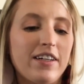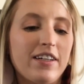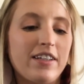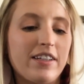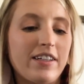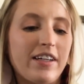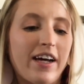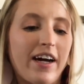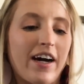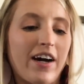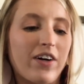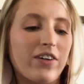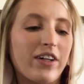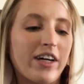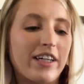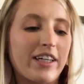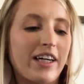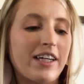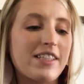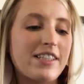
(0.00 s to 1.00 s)
Now,
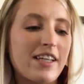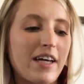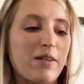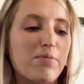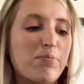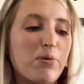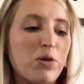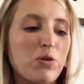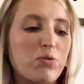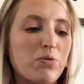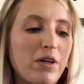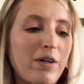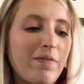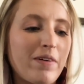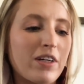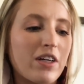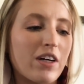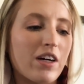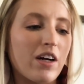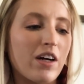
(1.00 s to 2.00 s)
like I said,
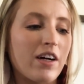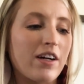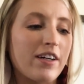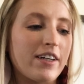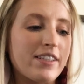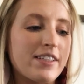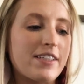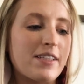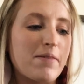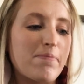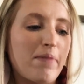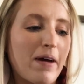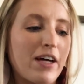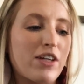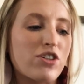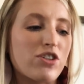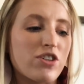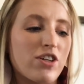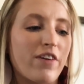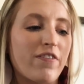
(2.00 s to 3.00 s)
perimeter is the
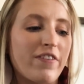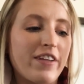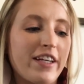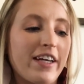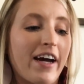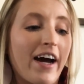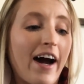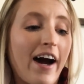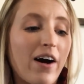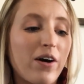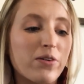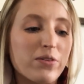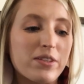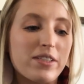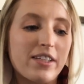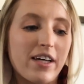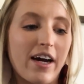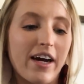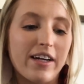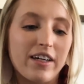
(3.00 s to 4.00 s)
measure of the
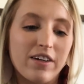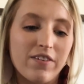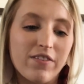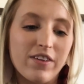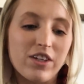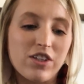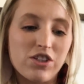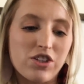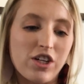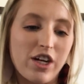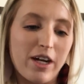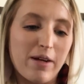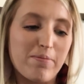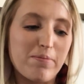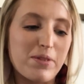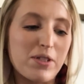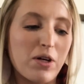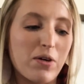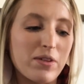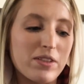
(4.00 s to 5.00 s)
outside of the shape,
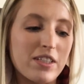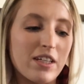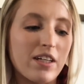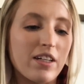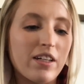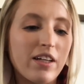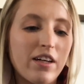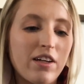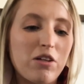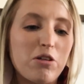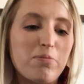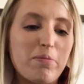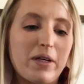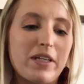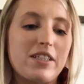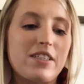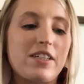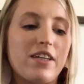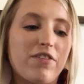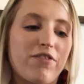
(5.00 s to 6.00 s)
so it's a little
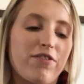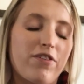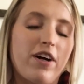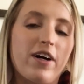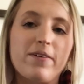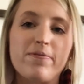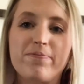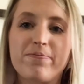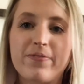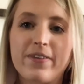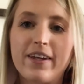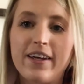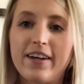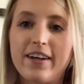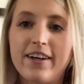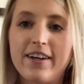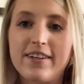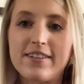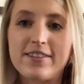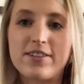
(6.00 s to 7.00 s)
bit different.
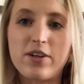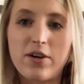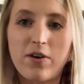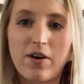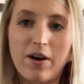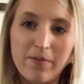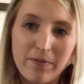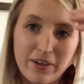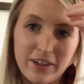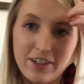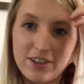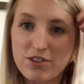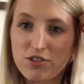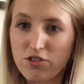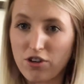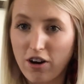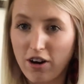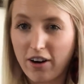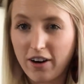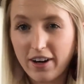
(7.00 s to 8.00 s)
So I'm going to
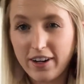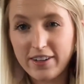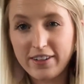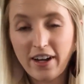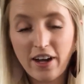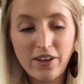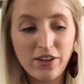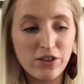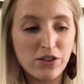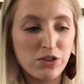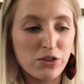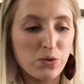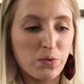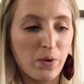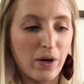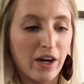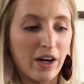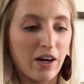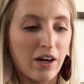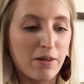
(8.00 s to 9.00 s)
draw another
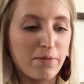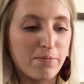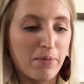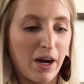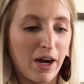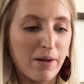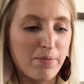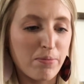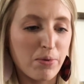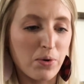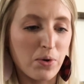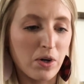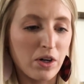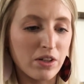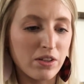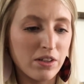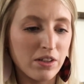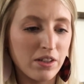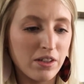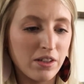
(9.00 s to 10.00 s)
square on my
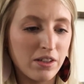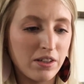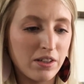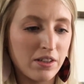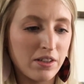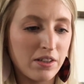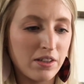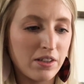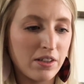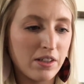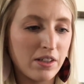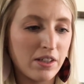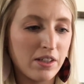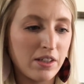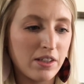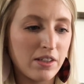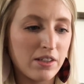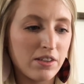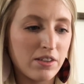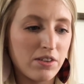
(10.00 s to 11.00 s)
board.
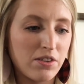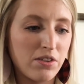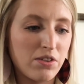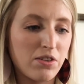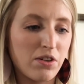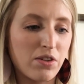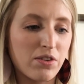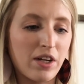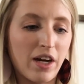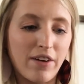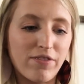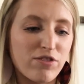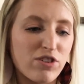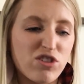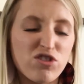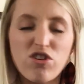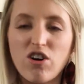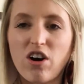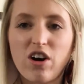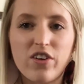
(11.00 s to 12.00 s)
You don't have to
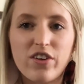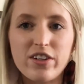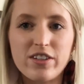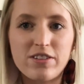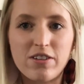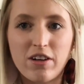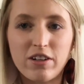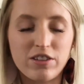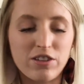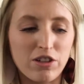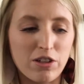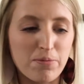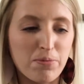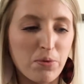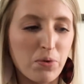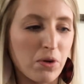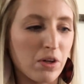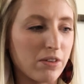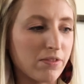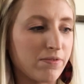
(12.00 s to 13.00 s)
draw this on your
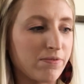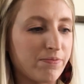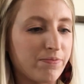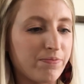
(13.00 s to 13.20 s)
board.